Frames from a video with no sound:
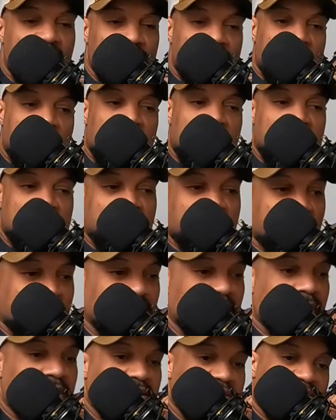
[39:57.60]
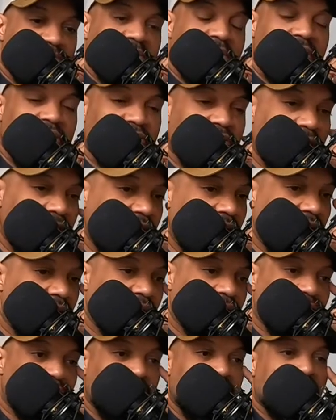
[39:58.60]
usually when it's free, when it's free trade
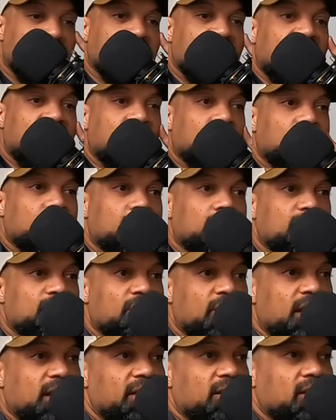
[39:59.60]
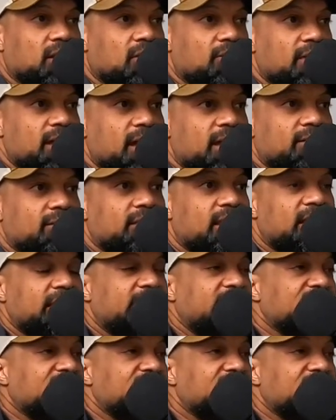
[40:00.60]
and fair trade and all that, they